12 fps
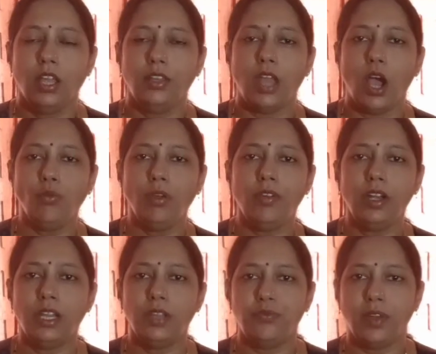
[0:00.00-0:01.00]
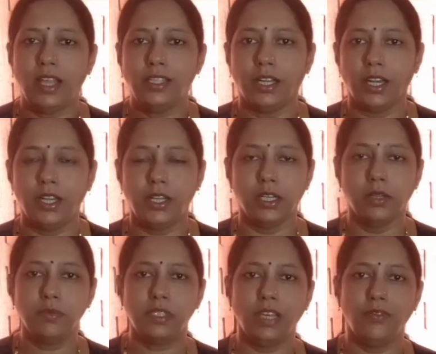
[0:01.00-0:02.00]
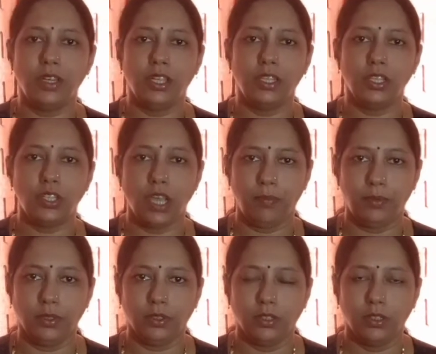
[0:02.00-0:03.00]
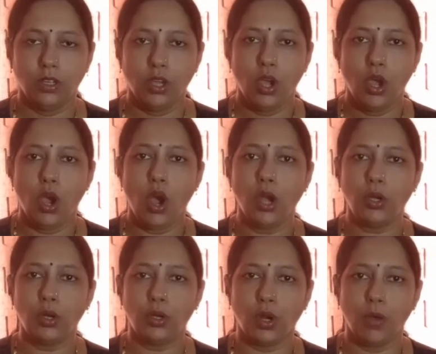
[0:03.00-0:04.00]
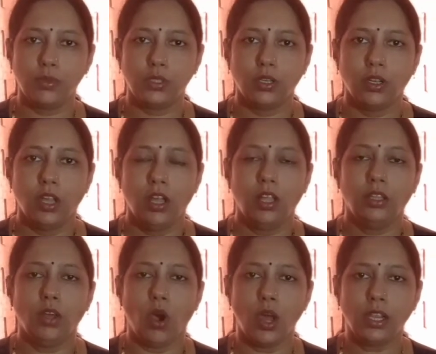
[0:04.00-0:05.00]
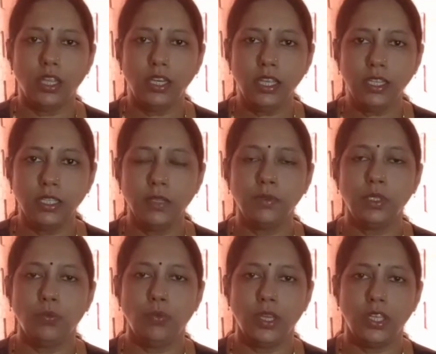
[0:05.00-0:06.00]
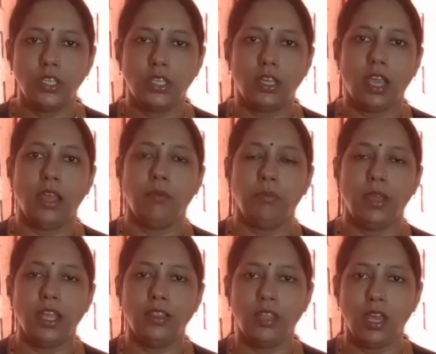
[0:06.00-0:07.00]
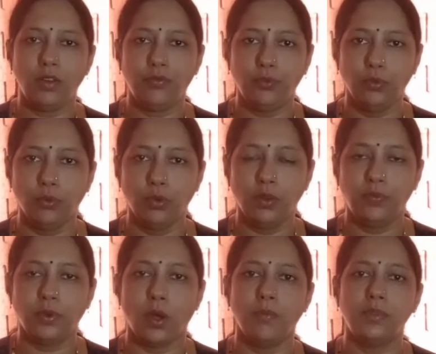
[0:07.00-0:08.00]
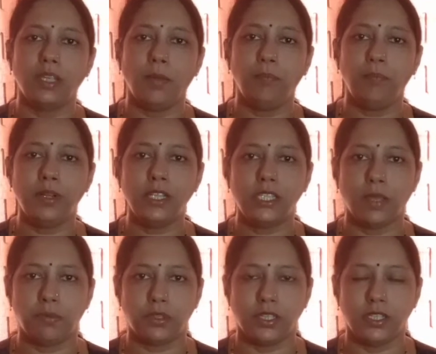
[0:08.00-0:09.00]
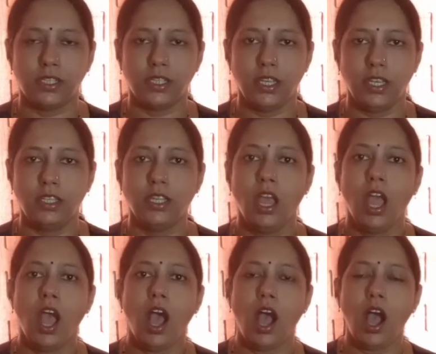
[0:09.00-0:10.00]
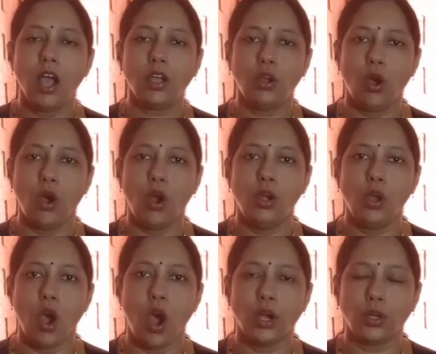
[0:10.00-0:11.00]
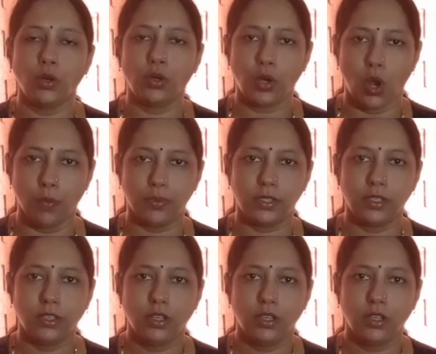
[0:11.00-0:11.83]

Now we will define certain terms given in the chapter. Autotrophs, the organisms which can make their food from simple substances, are called autotrophs.